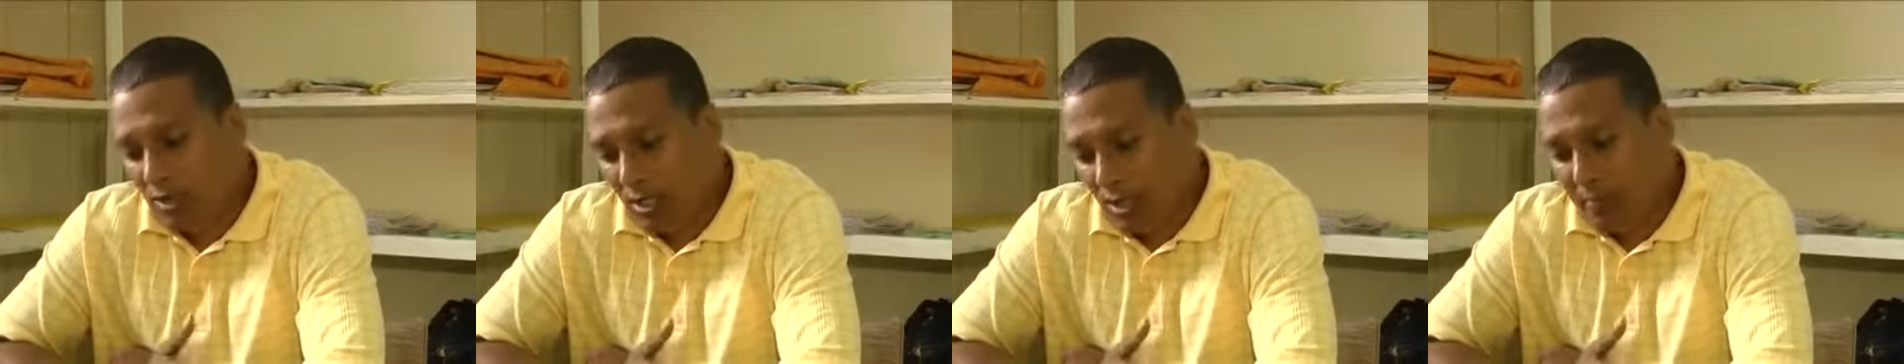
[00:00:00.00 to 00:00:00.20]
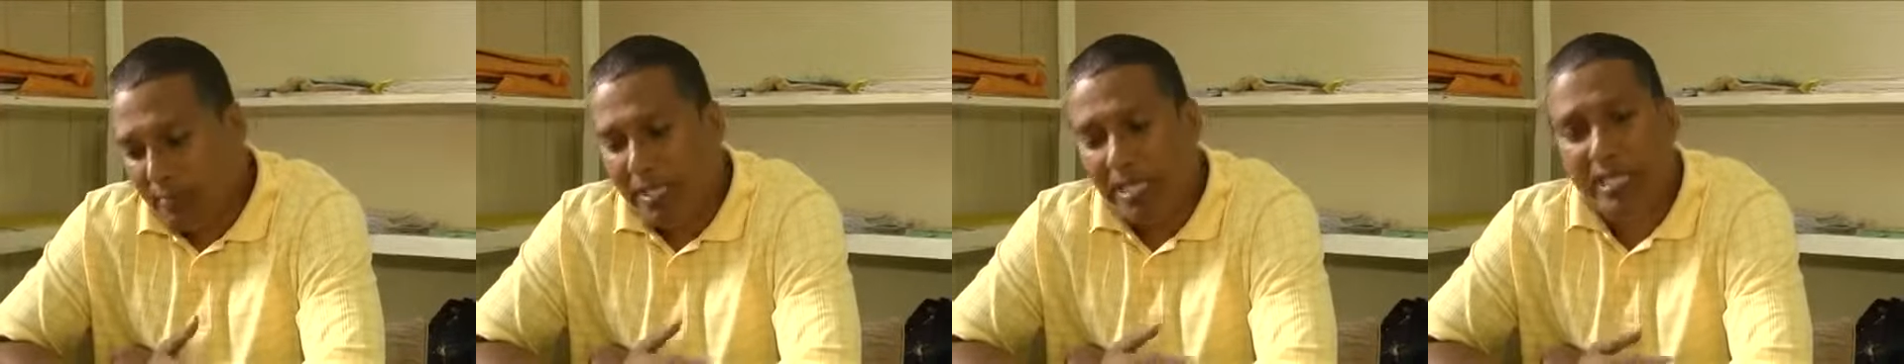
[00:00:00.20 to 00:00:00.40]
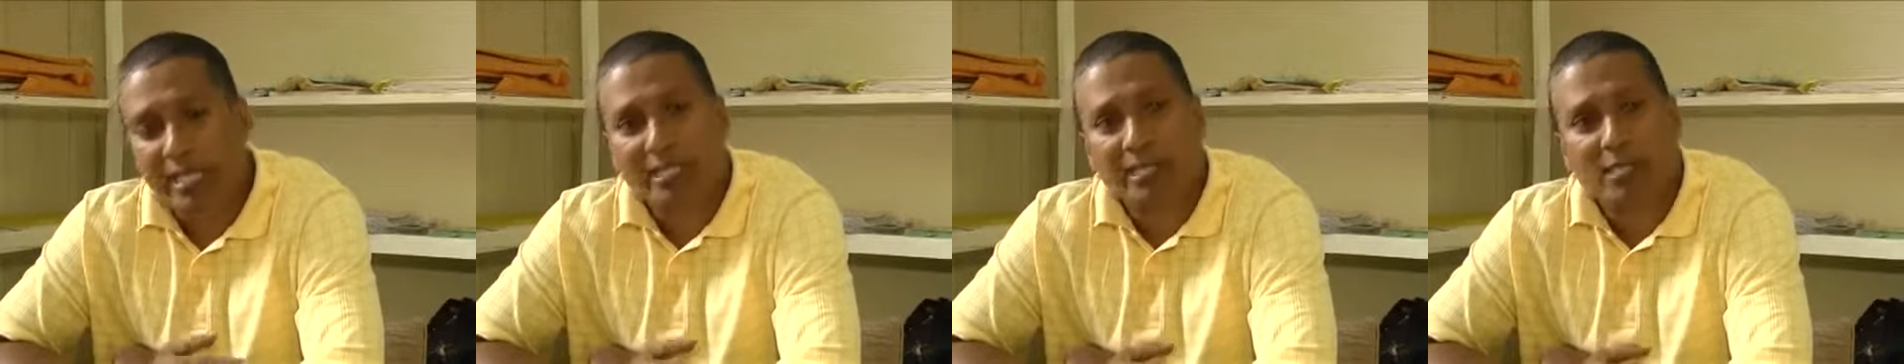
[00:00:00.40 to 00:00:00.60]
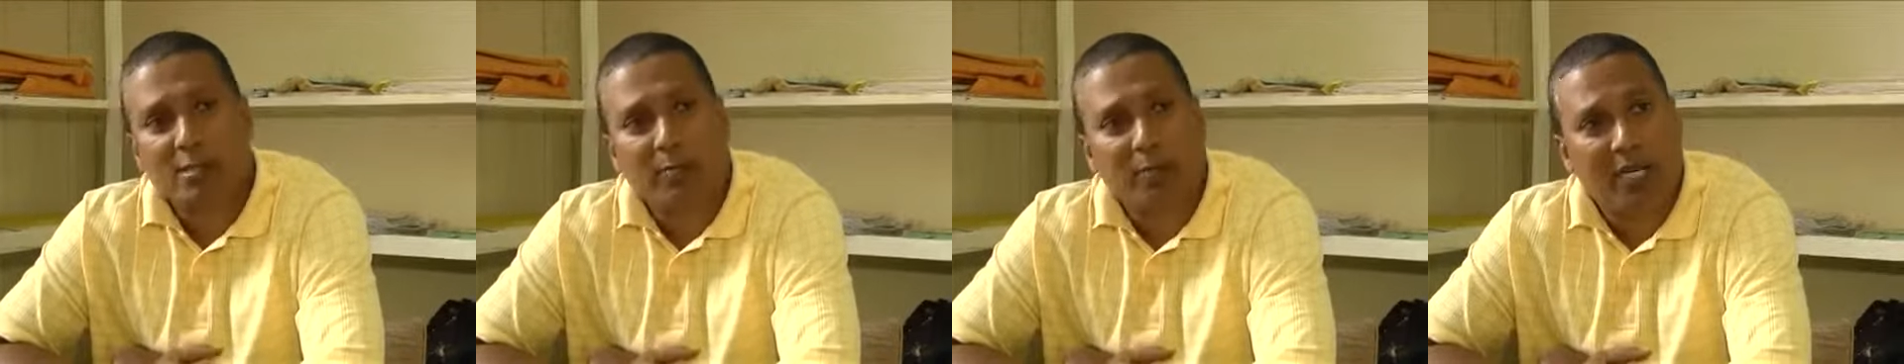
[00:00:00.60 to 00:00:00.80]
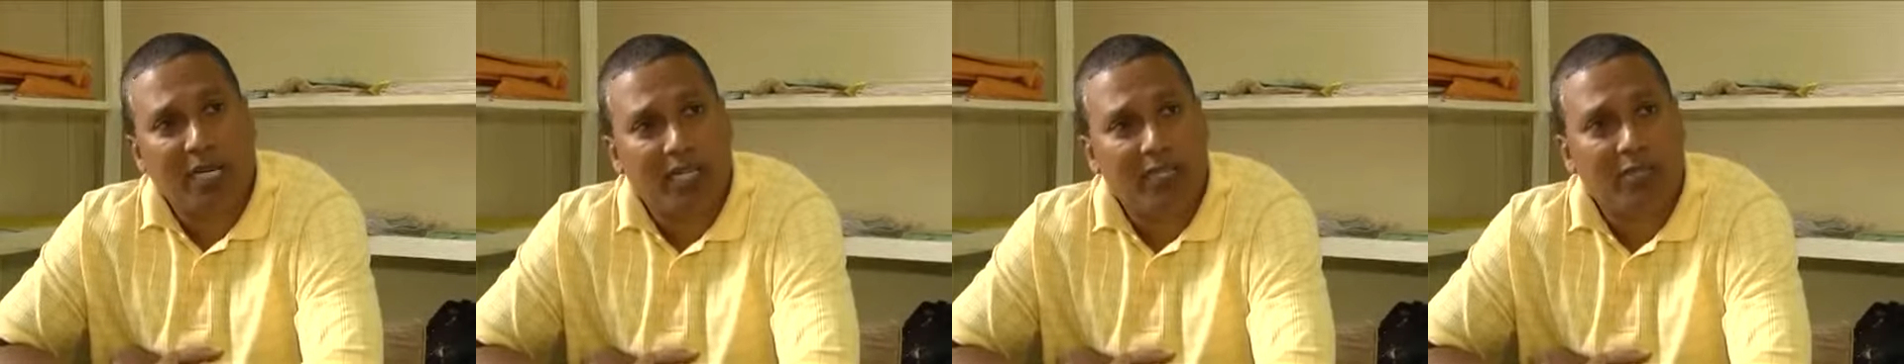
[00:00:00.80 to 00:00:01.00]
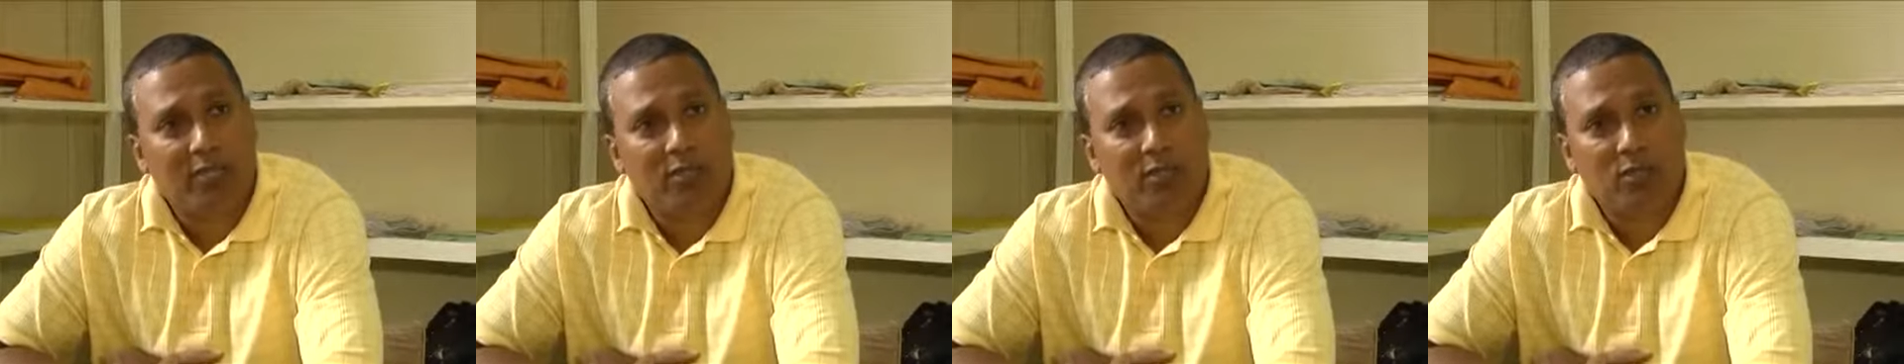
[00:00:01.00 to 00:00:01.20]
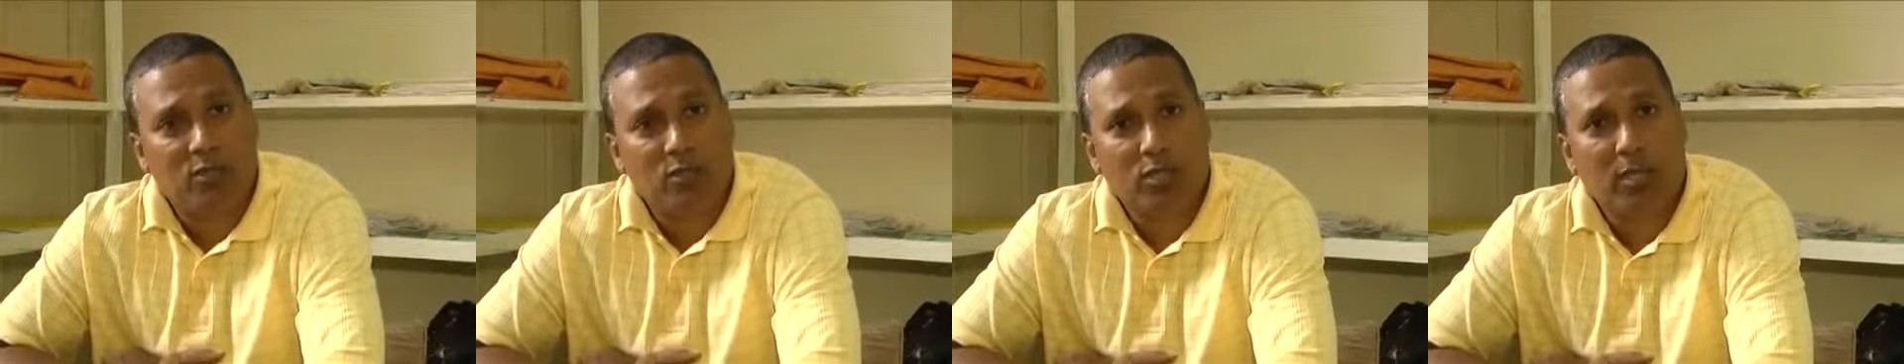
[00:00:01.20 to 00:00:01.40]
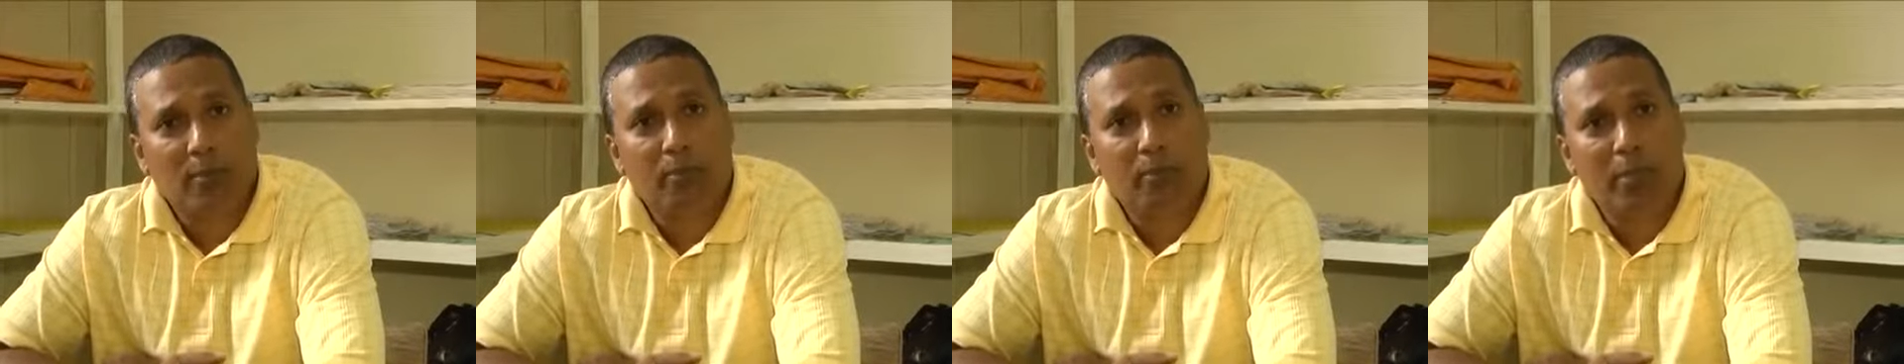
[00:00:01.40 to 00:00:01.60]
come and explain to
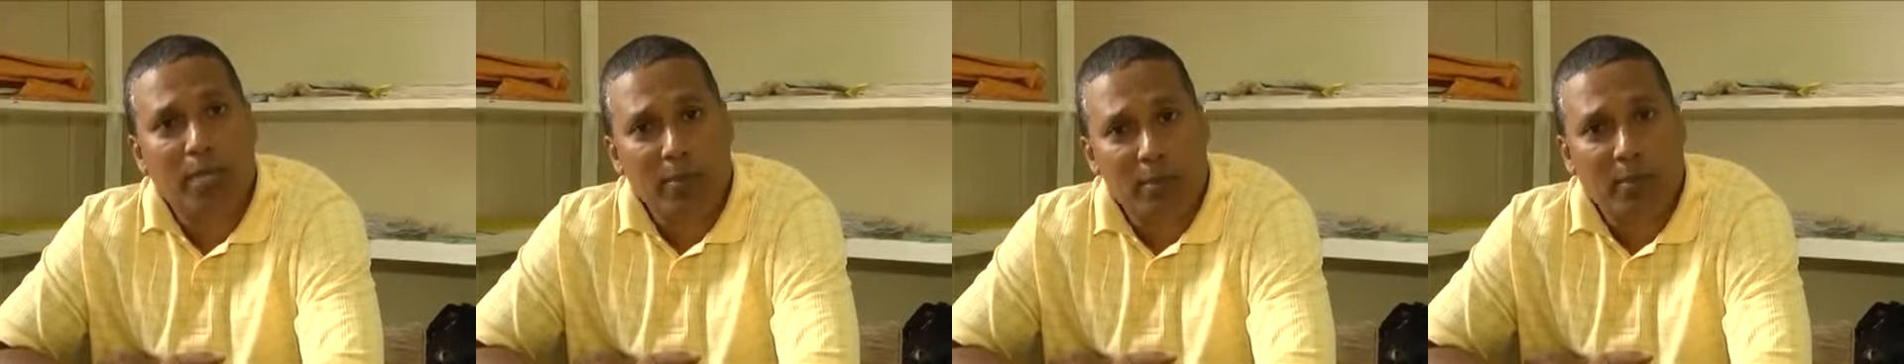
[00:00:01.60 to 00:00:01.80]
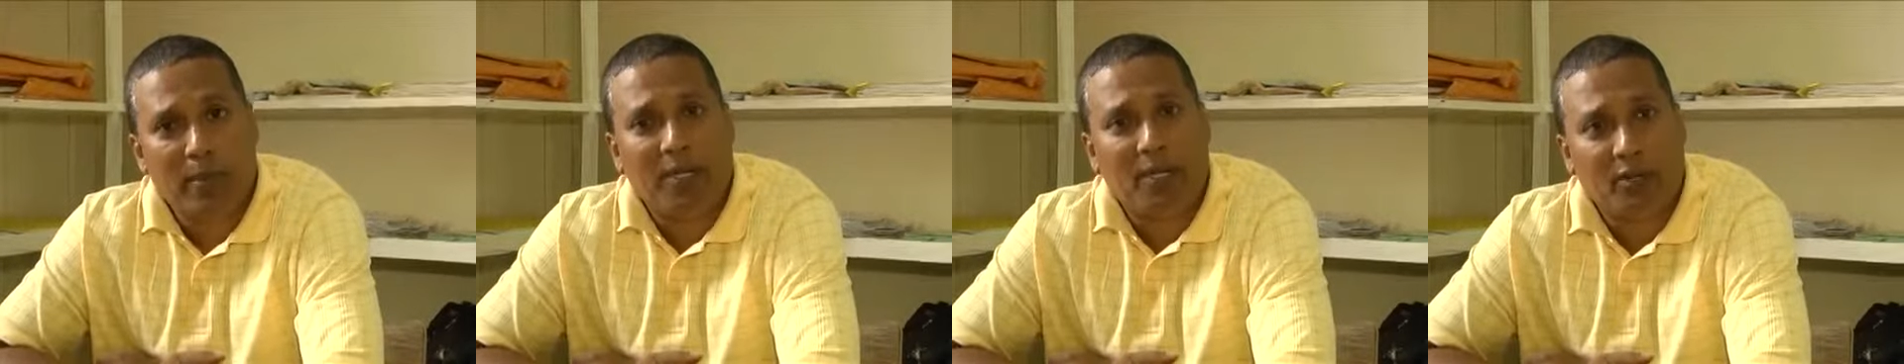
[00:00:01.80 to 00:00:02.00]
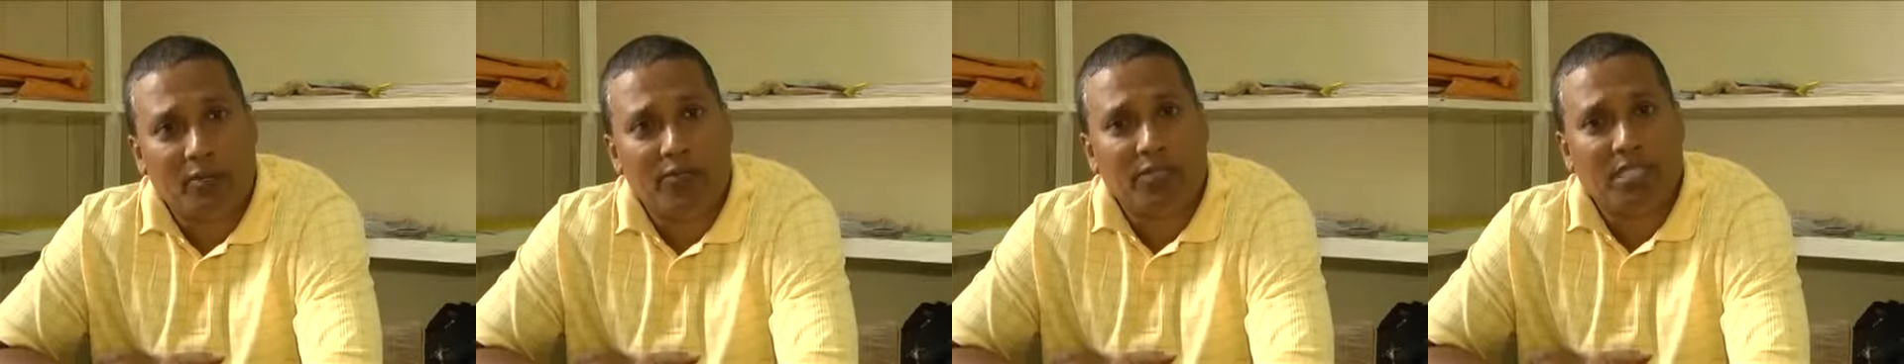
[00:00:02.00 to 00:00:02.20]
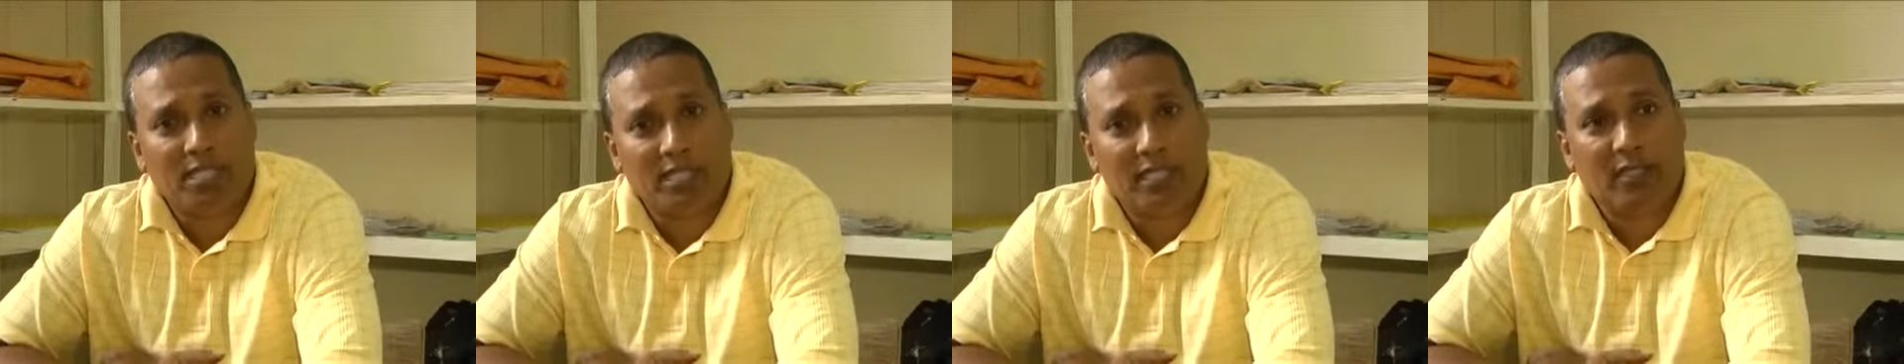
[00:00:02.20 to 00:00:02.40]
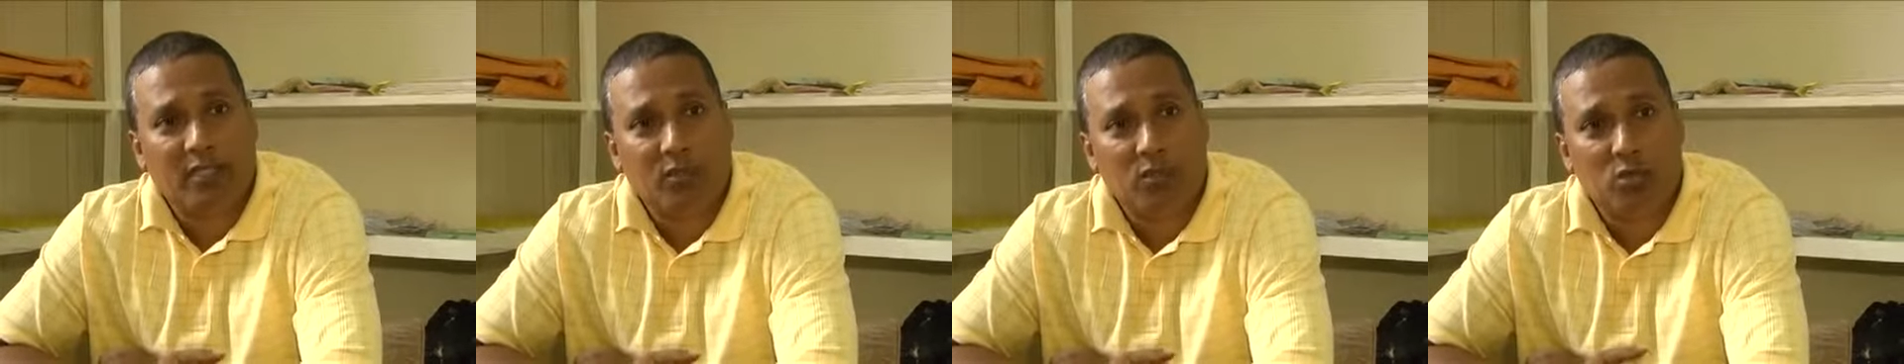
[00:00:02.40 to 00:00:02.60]
the people of St.